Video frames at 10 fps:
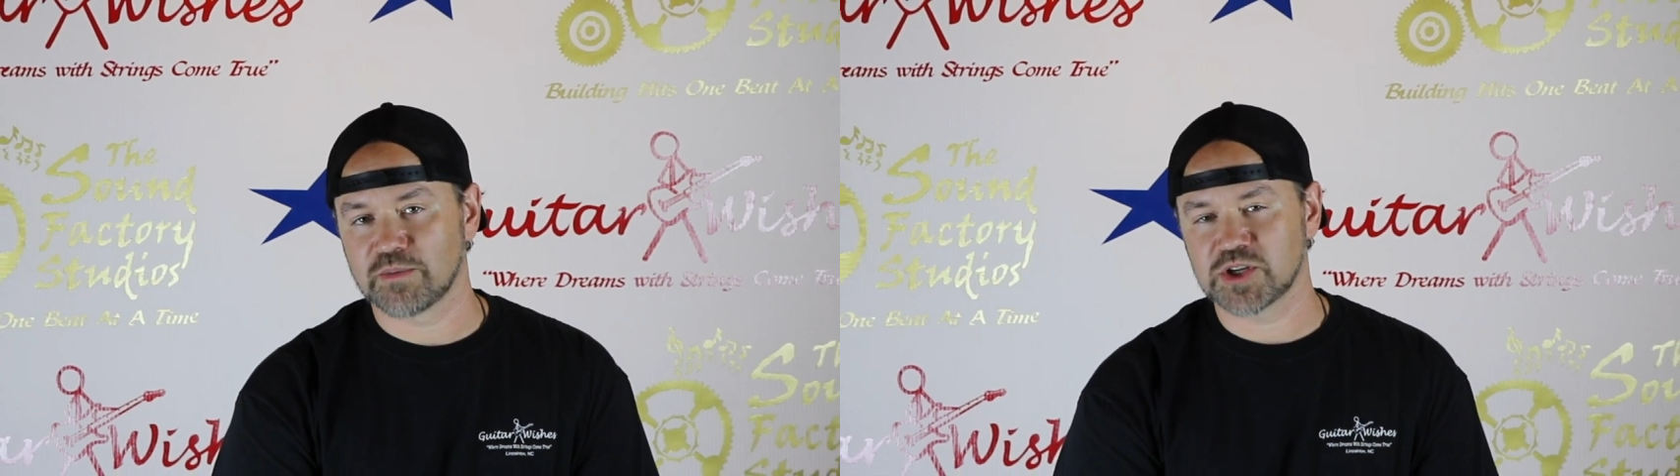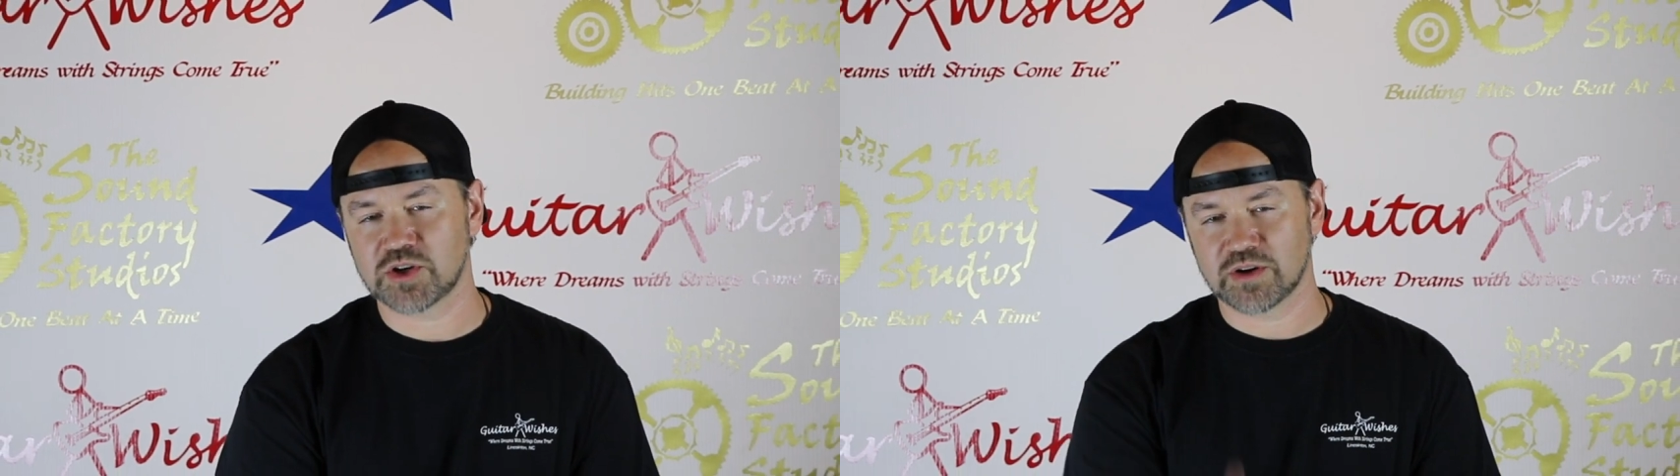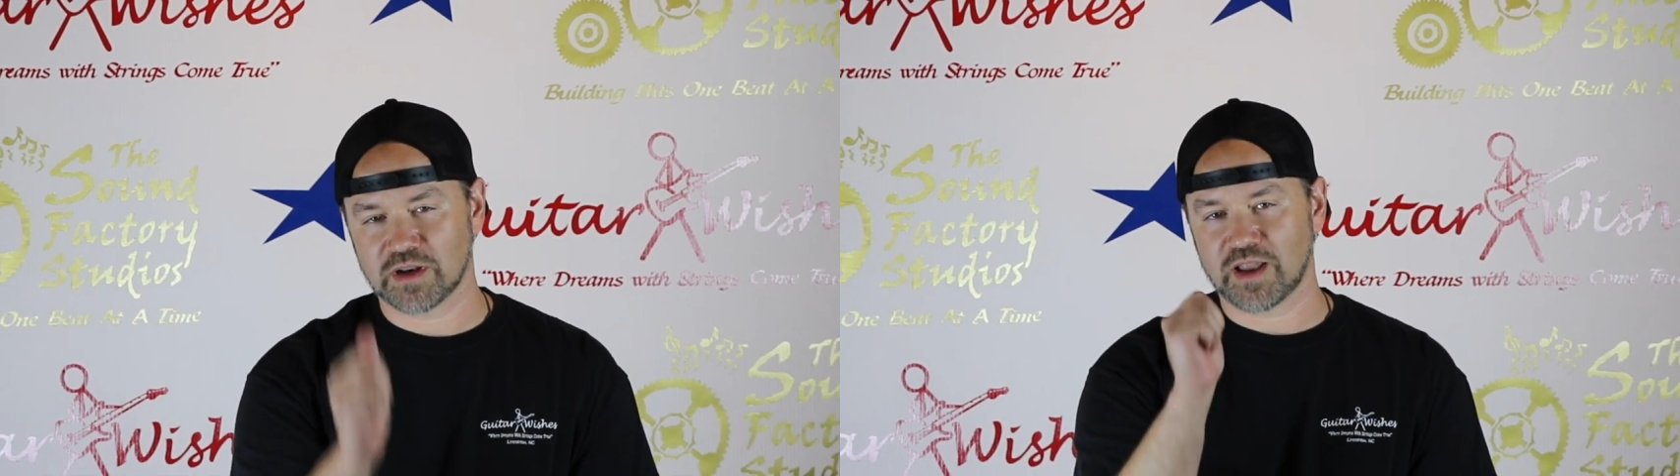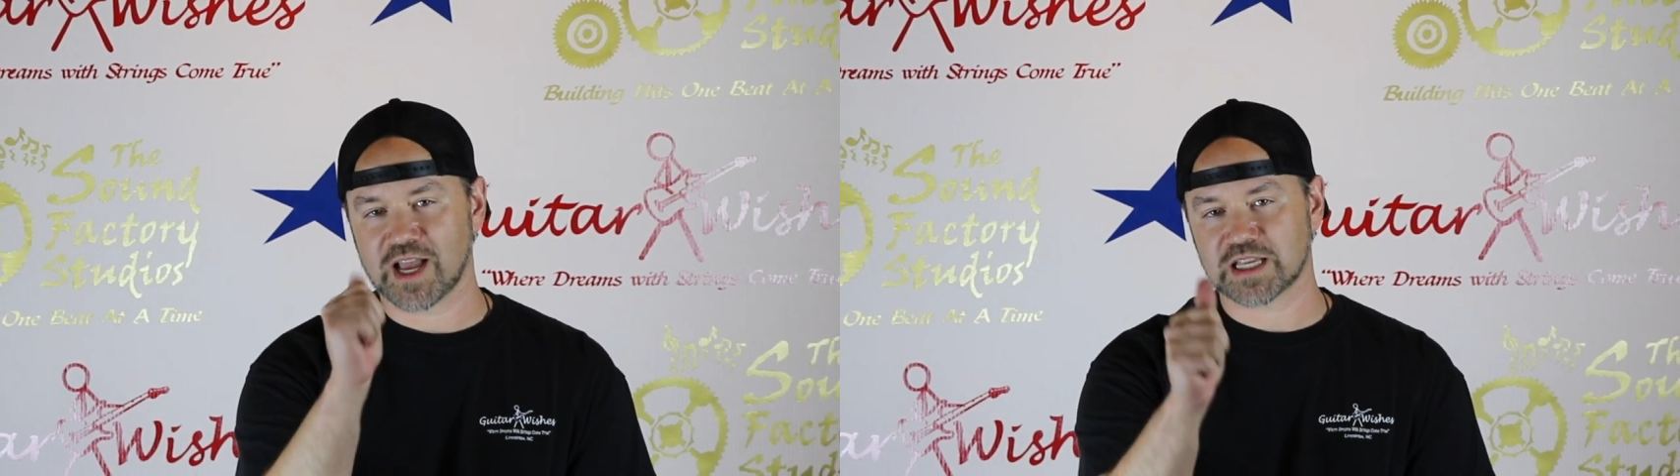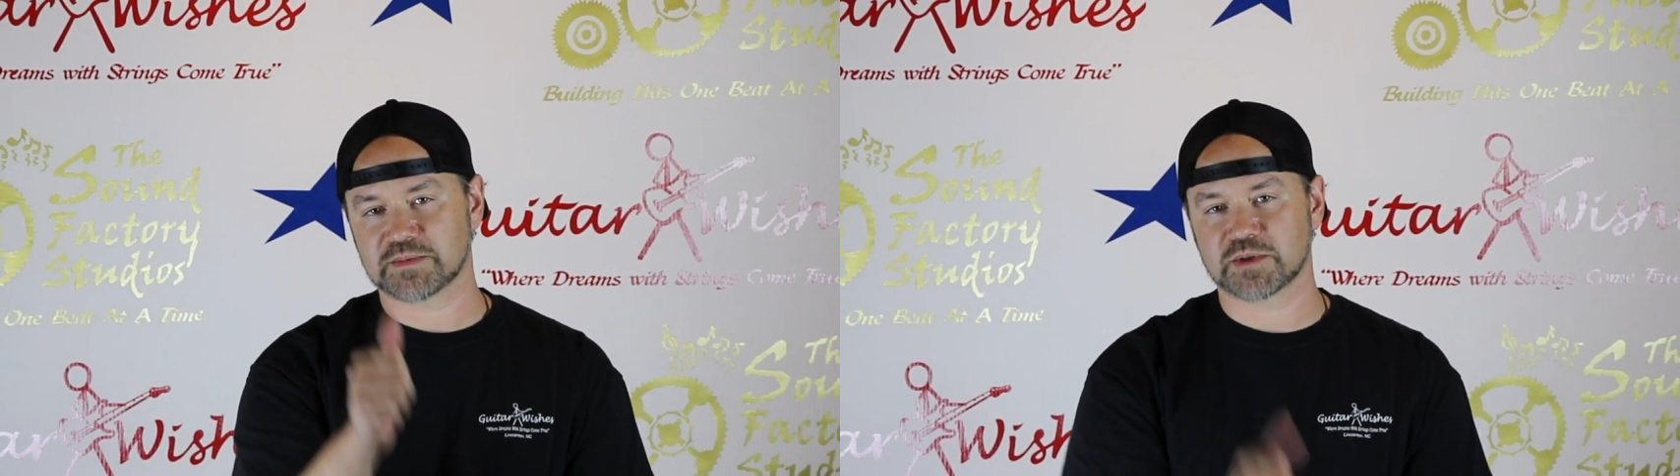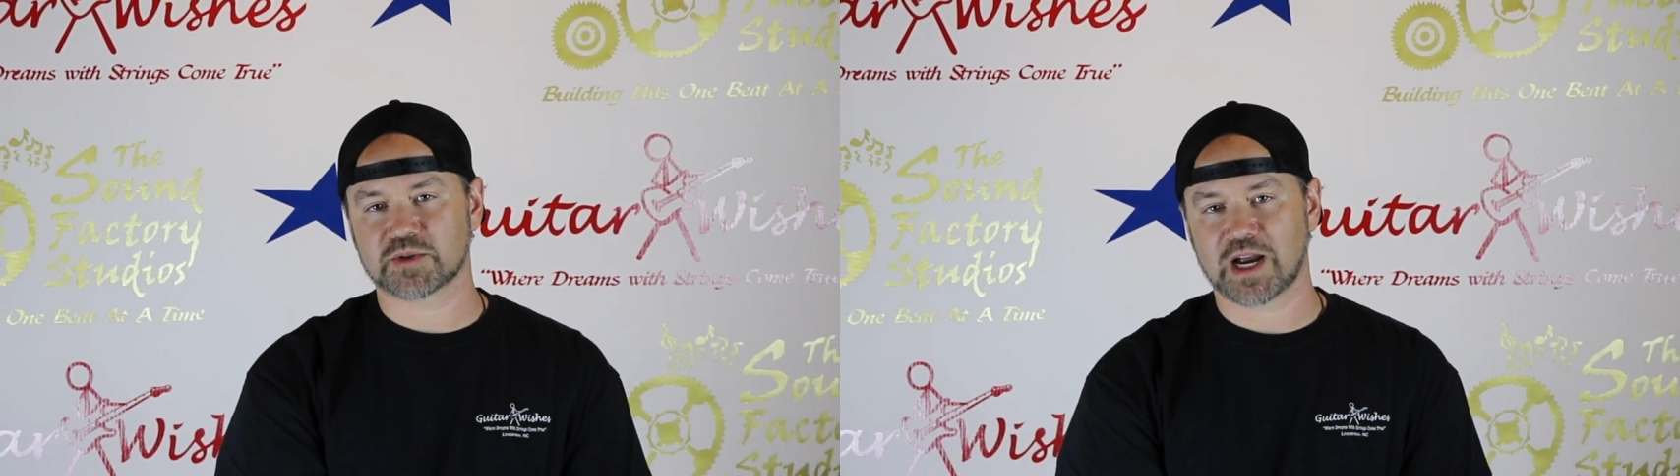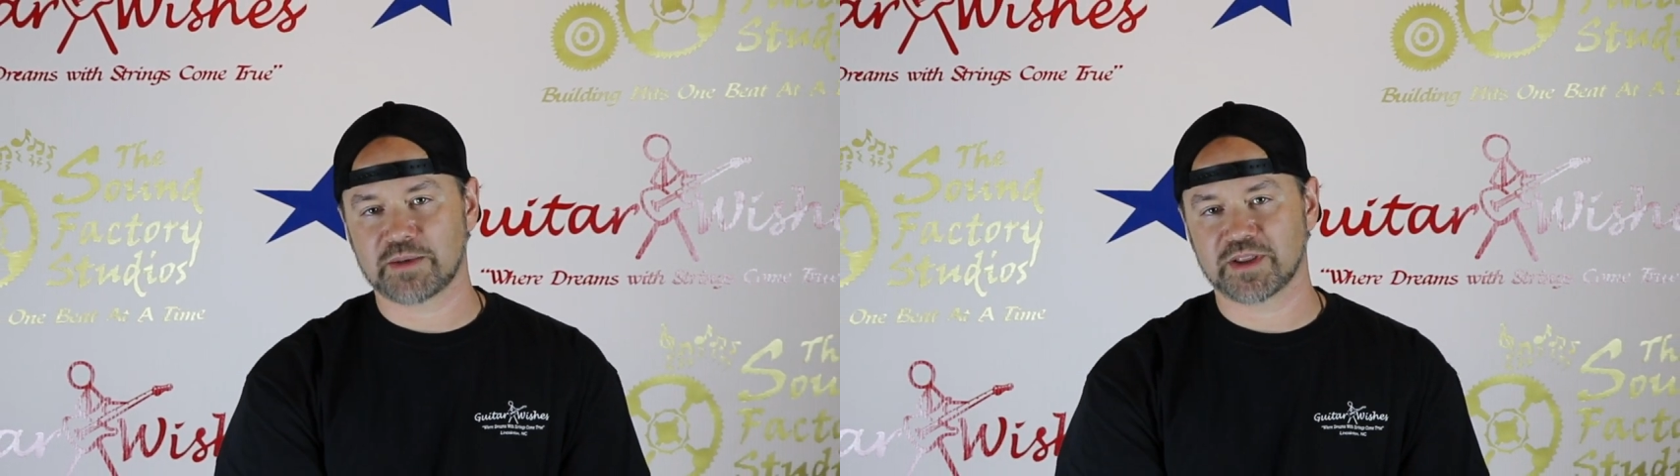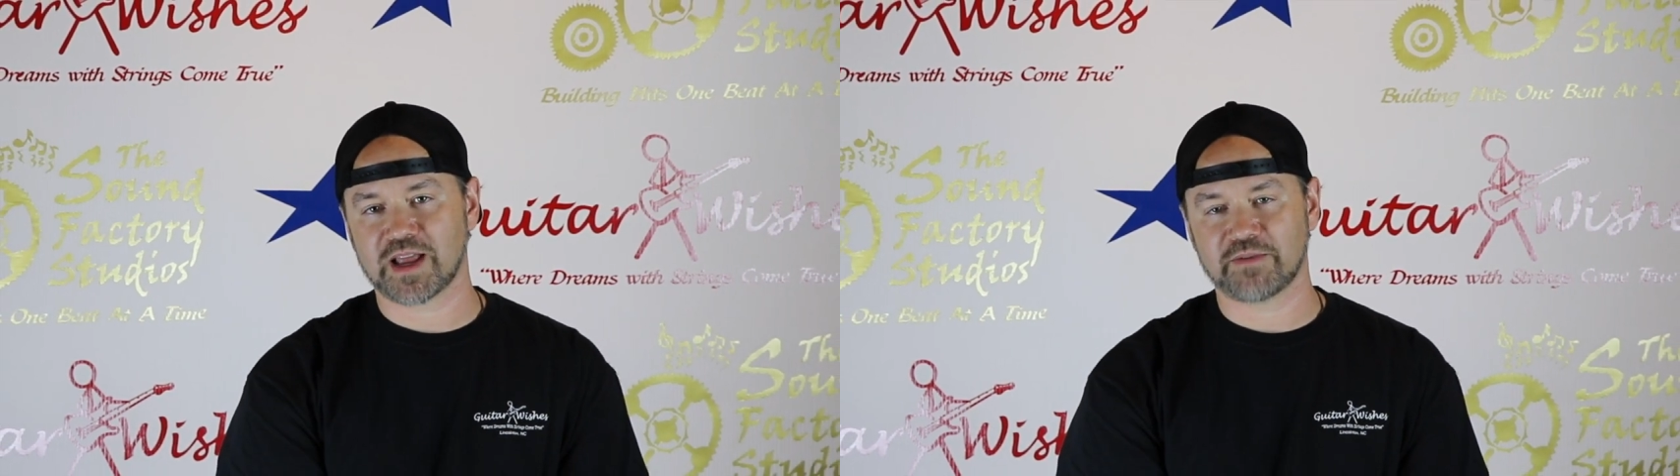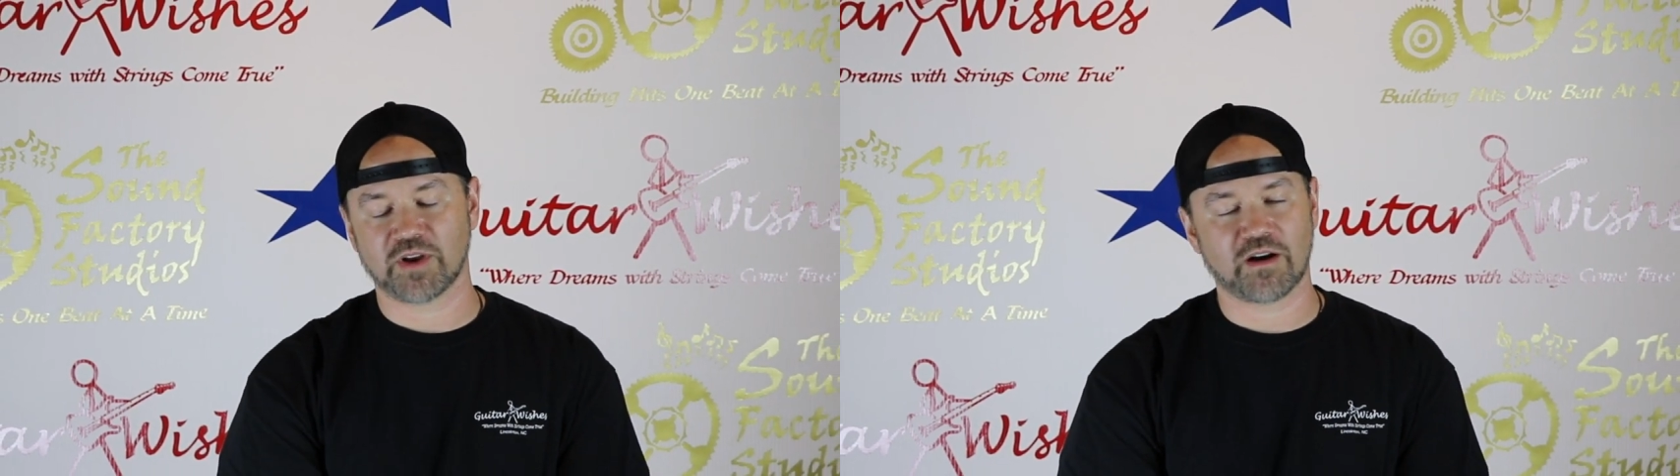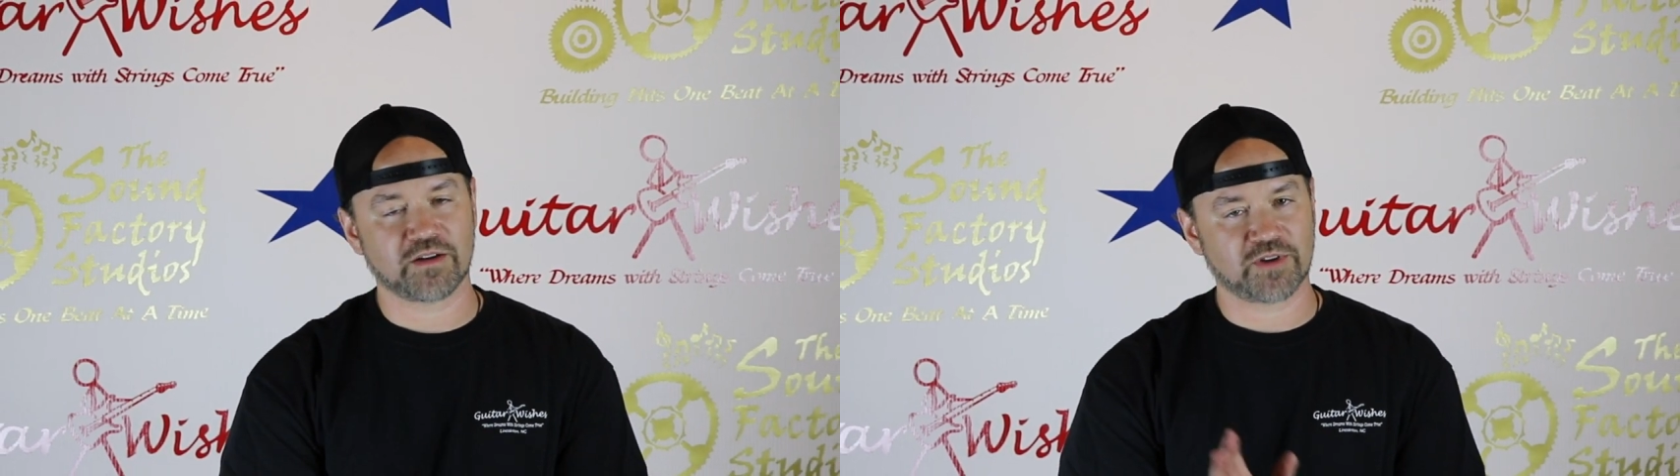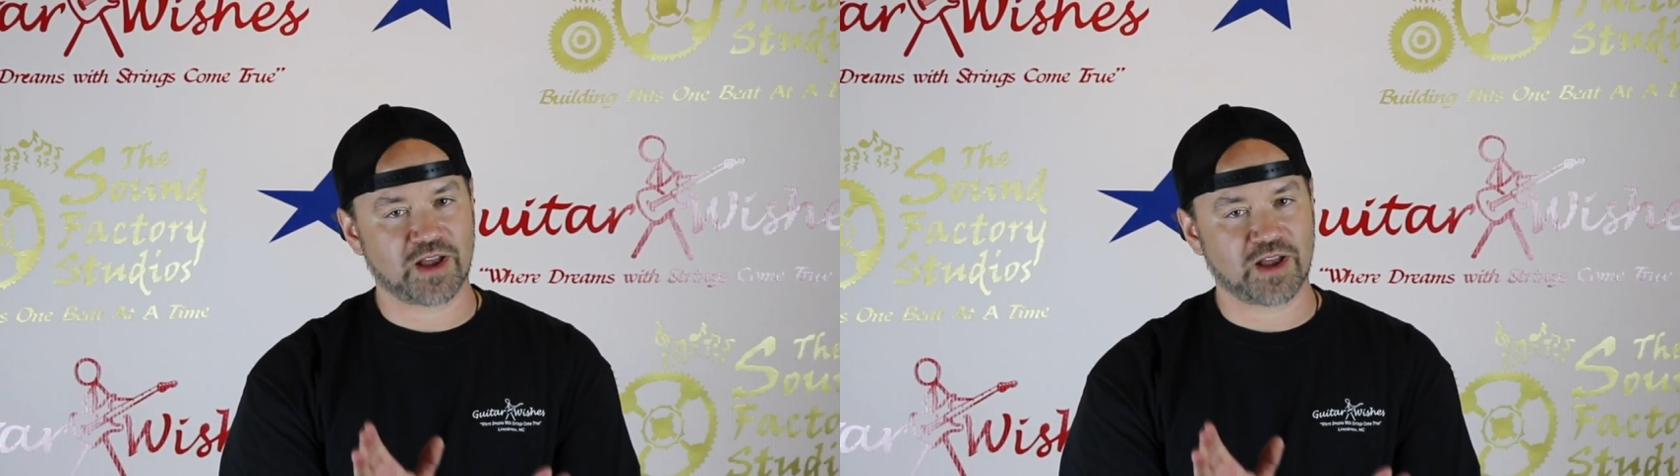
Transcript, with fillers: Be sure and like and subscribe to that if you are,